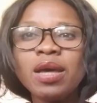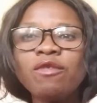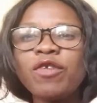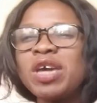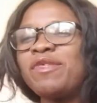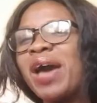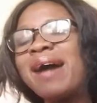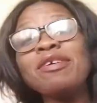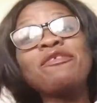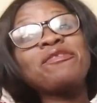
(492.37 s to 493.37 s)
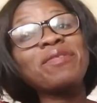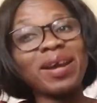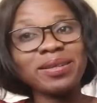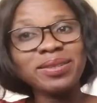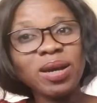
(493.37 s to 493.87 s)
For if you have a
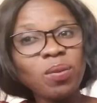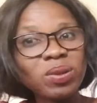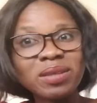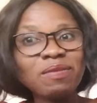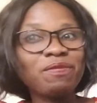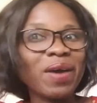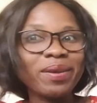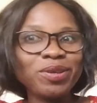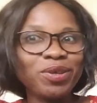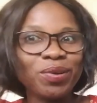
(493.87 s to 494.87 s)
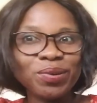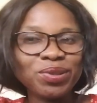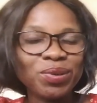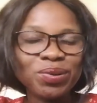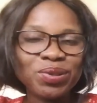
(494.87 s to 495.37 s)
friend who doesn't value
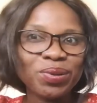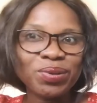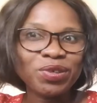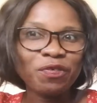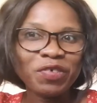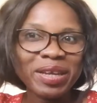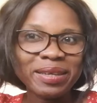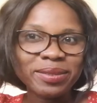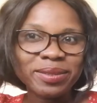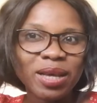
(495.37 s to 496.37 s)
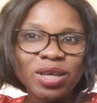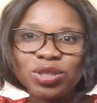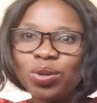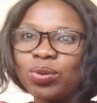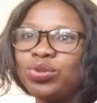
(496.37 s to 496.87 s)
your feelings,
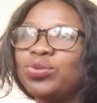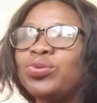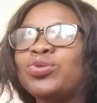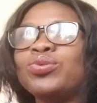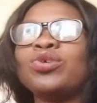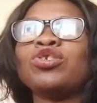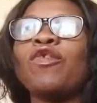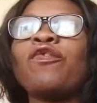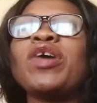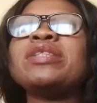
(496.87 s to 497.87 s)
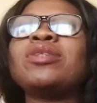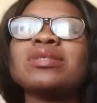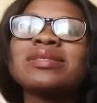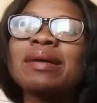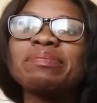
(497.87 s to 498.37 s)
so your friend
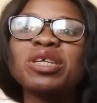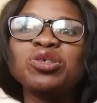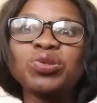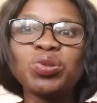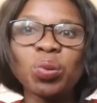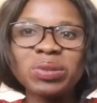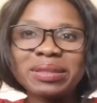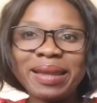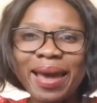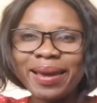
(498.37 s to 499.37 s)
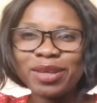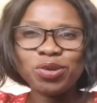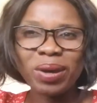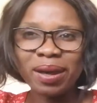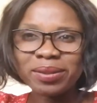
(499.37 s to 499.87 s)
does something you don't like and
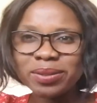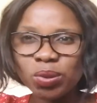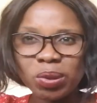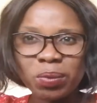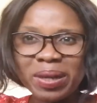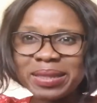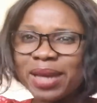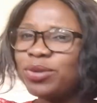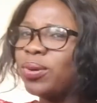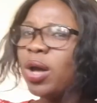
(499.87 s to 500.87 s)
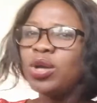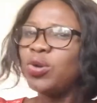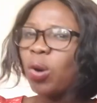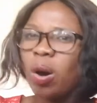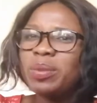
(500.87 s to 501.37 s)
you can't tolerate, and
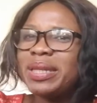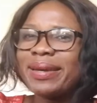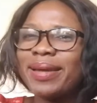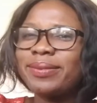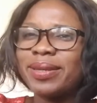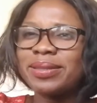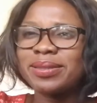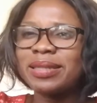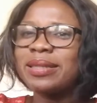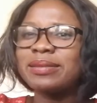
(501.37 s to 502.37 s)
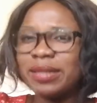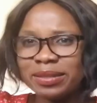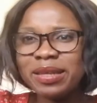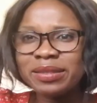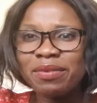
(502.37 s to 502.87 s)
you communicate this in
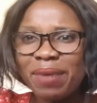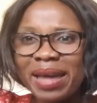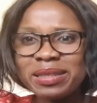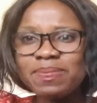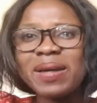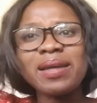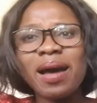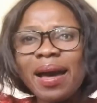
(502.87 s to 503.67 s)
the right manner.